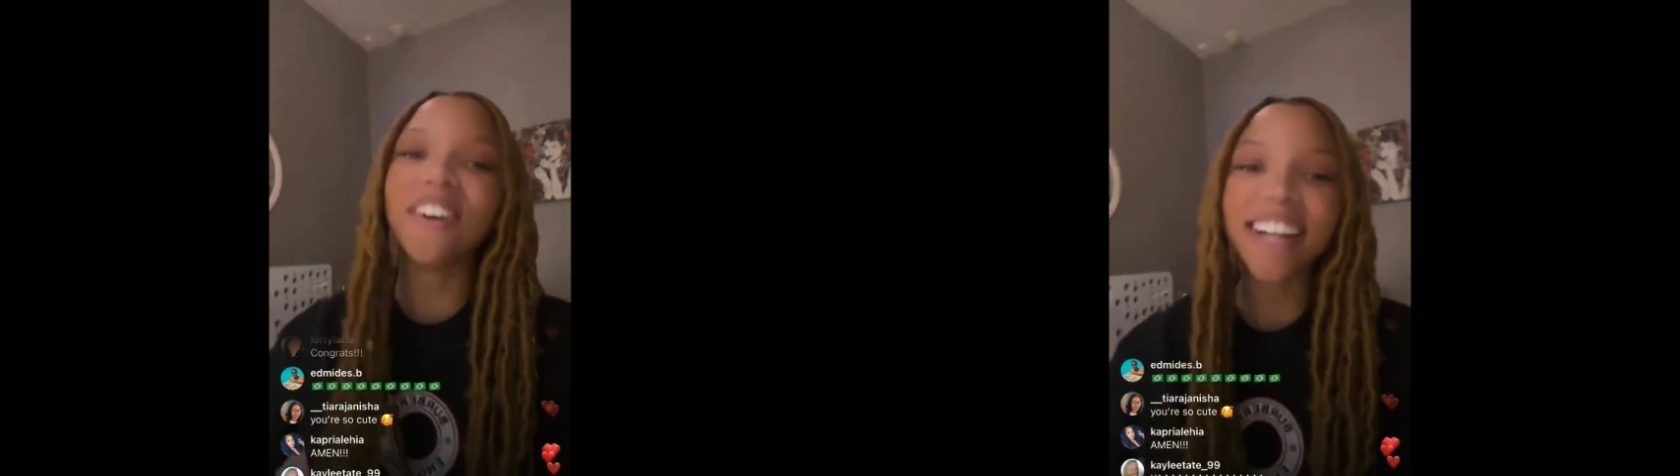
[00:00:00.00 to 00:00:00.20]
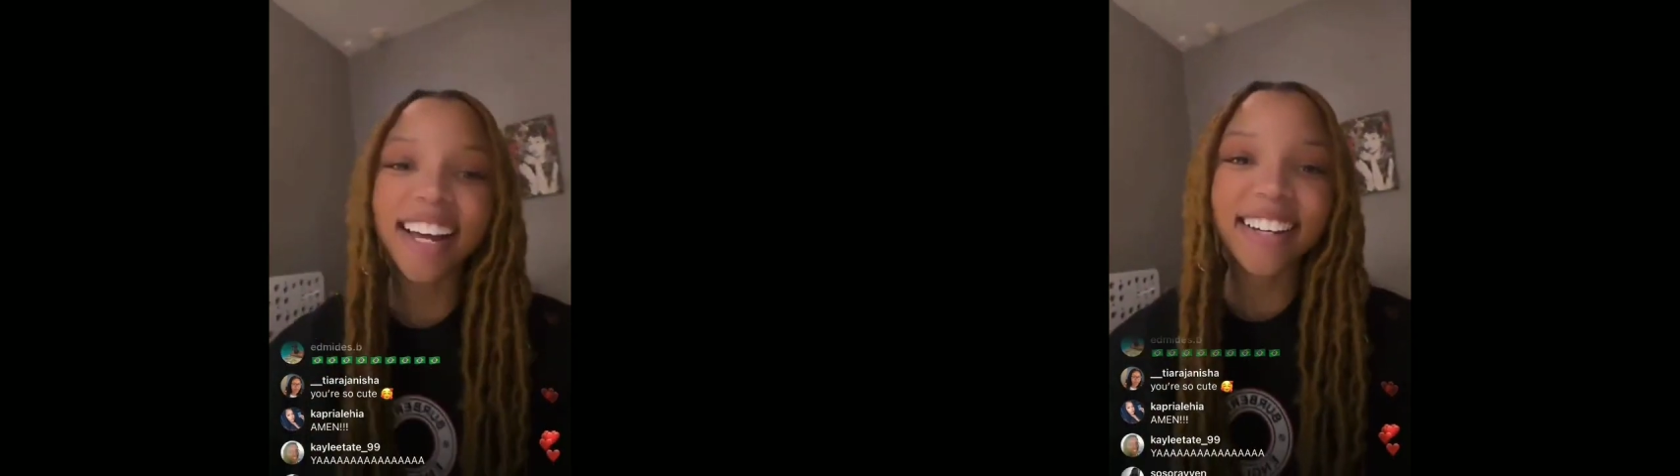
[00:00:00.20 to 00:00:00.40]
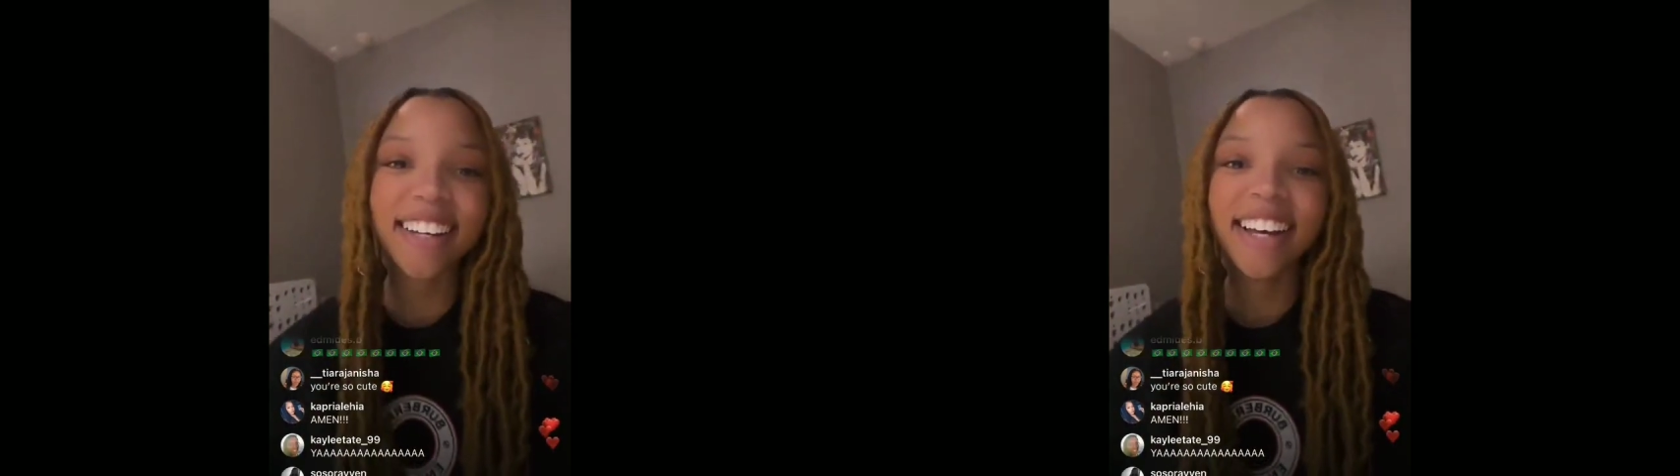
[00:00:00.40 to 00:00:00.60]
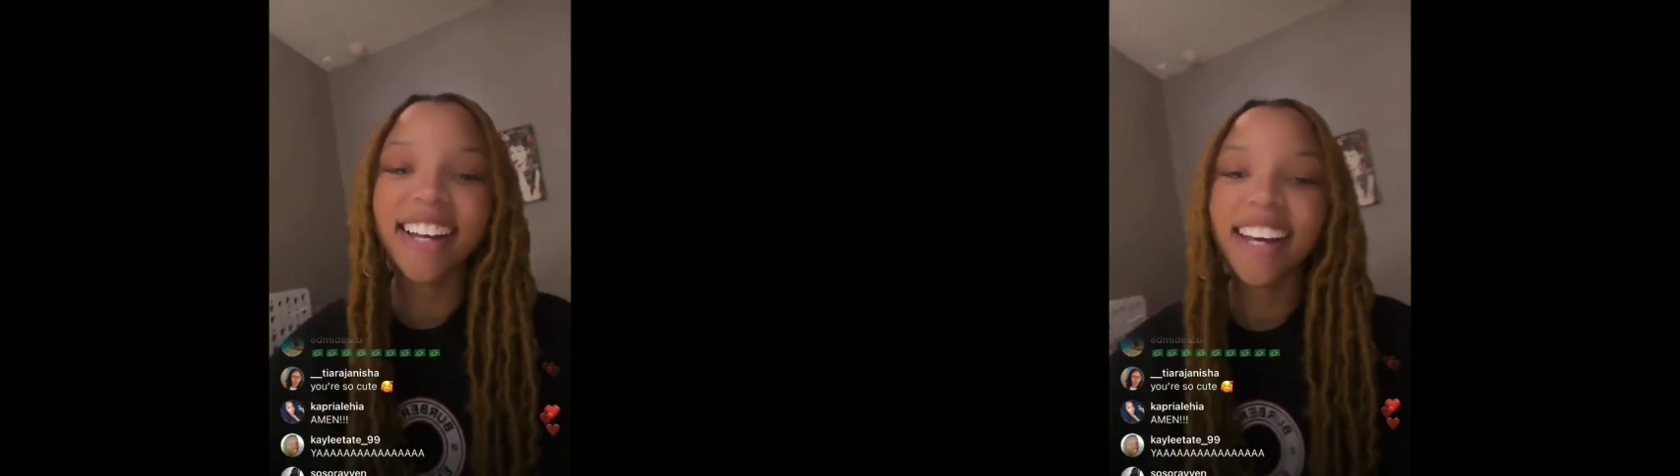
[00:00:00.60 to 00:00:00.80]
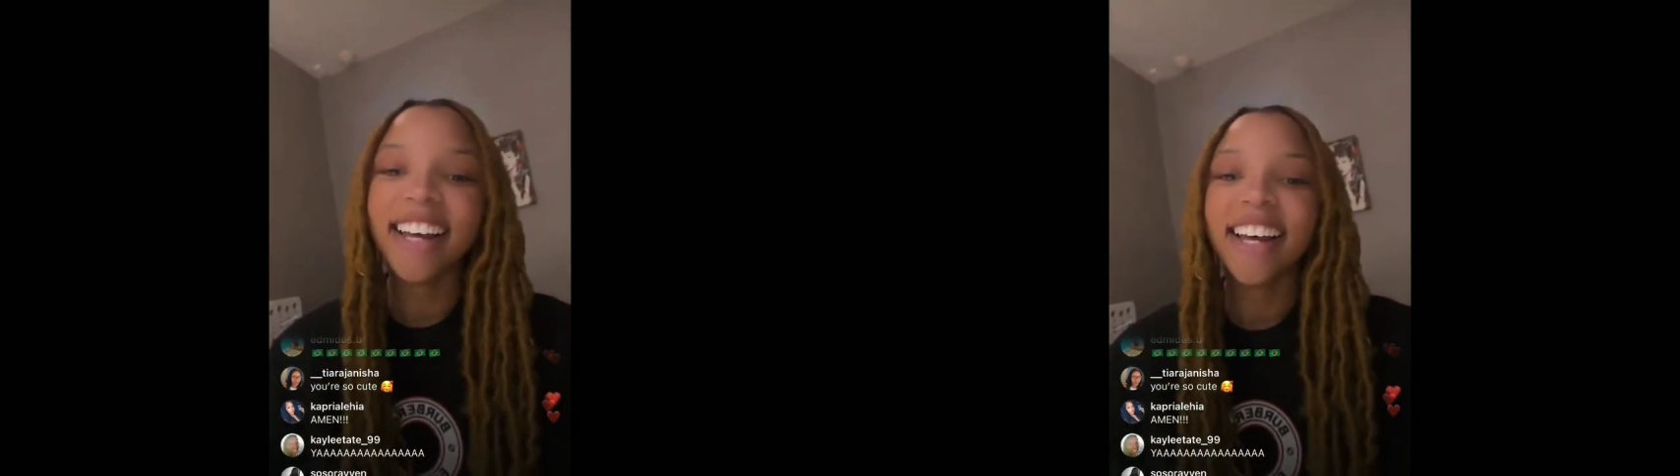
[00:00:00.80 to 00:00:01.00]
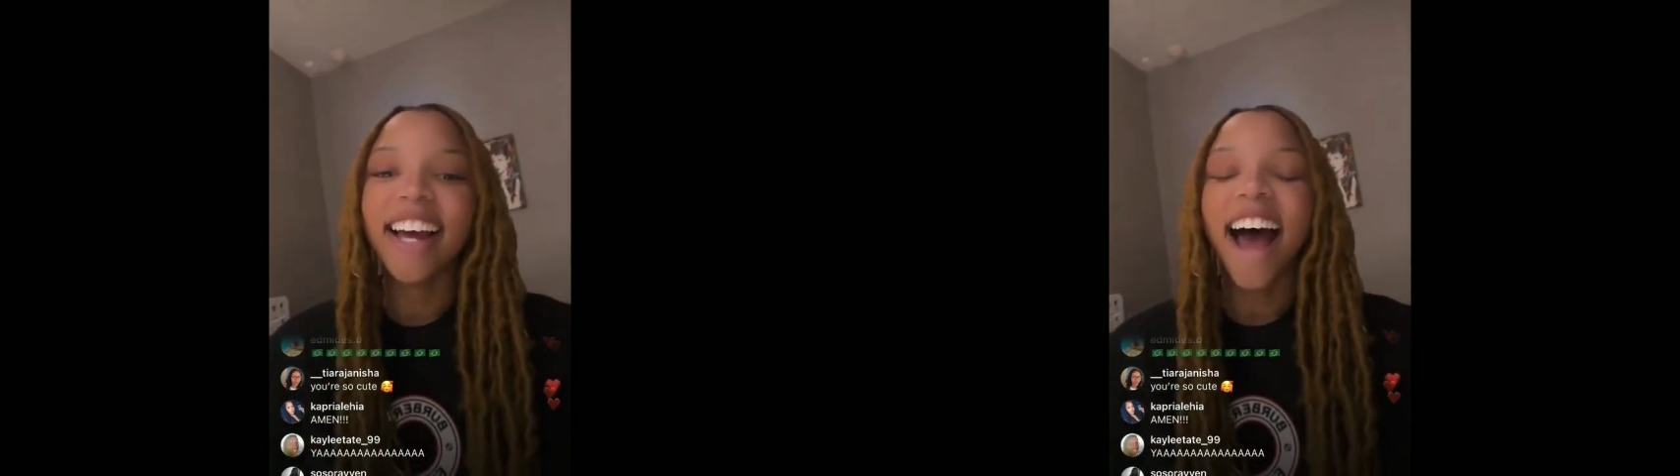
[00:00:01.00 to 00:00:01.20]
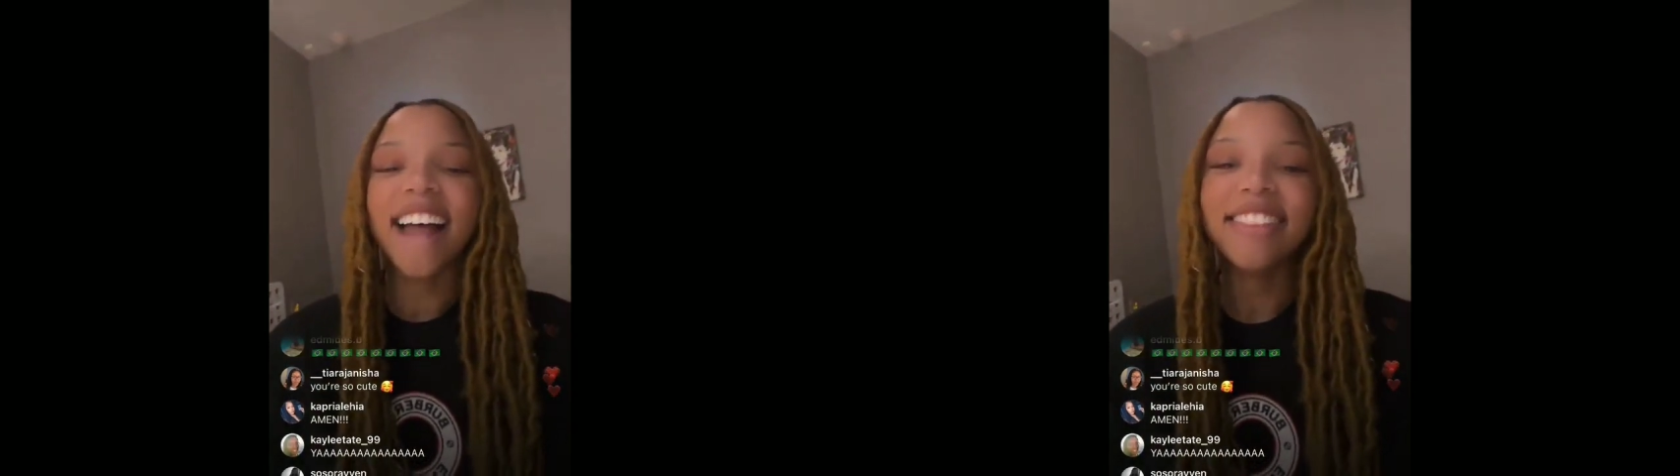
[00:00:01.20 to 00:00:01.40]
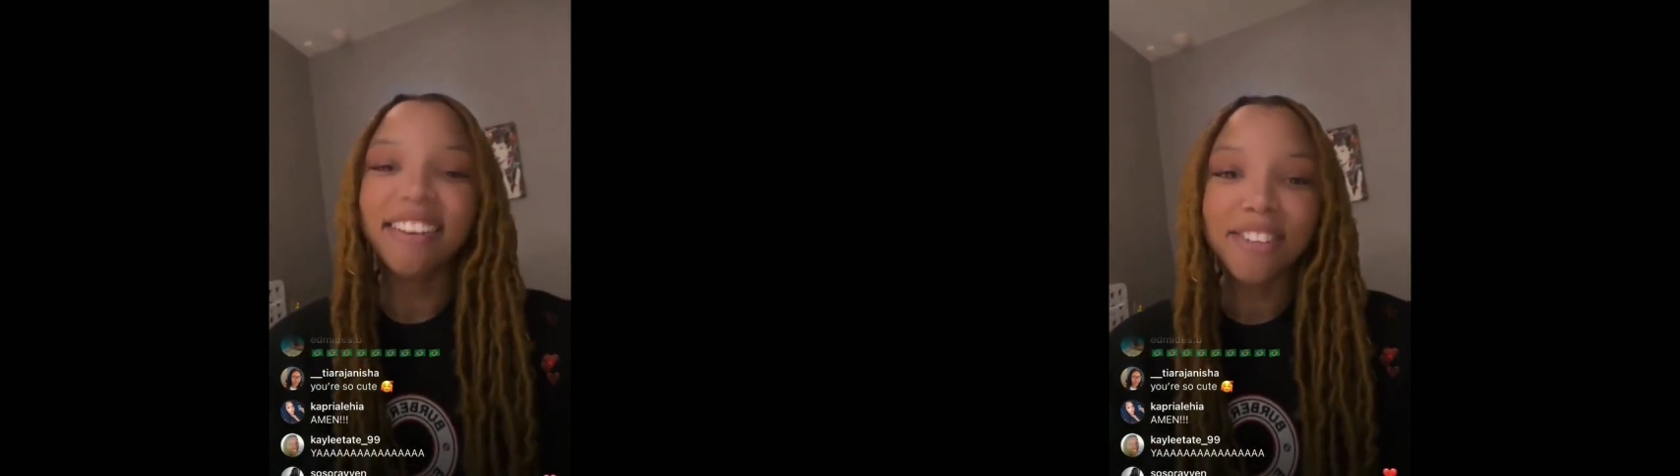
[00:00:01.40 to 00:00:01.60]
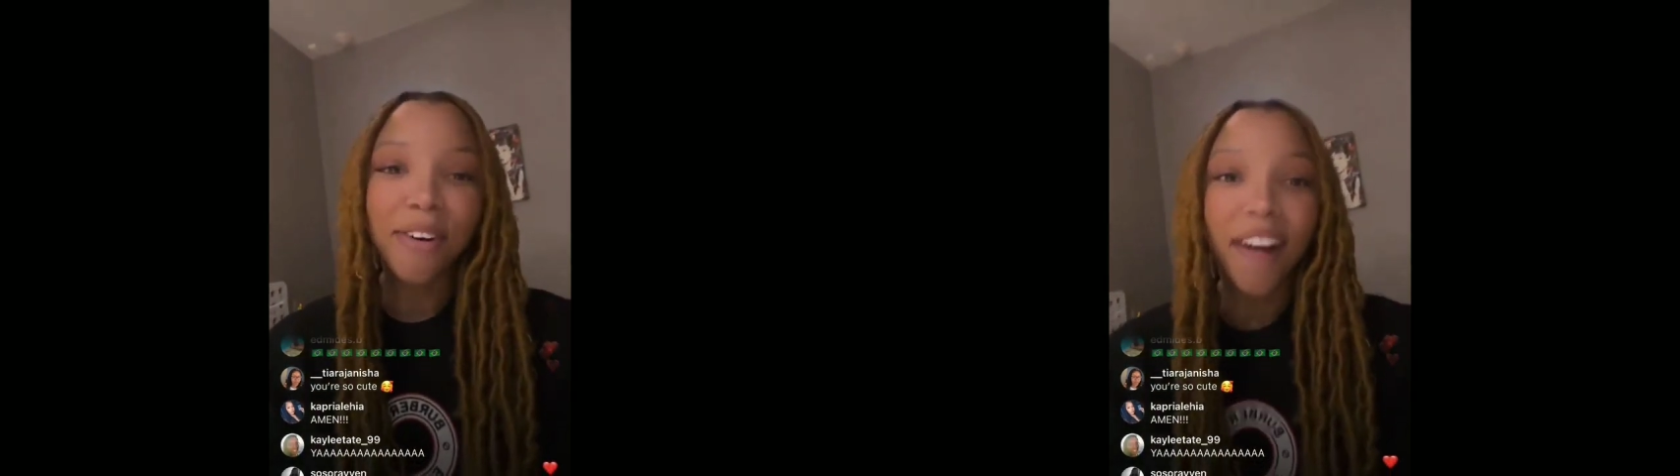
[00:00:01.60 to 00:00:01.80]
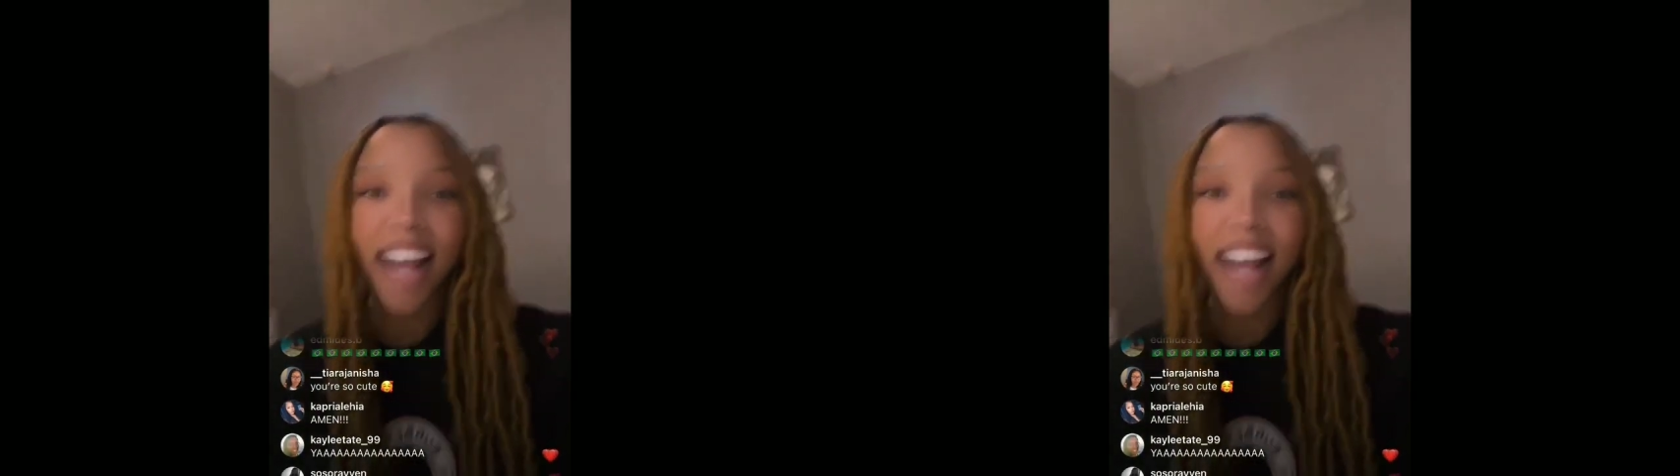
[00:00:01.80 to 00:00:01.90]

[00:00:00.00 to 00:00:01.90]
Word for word: the uh, sand and hourglass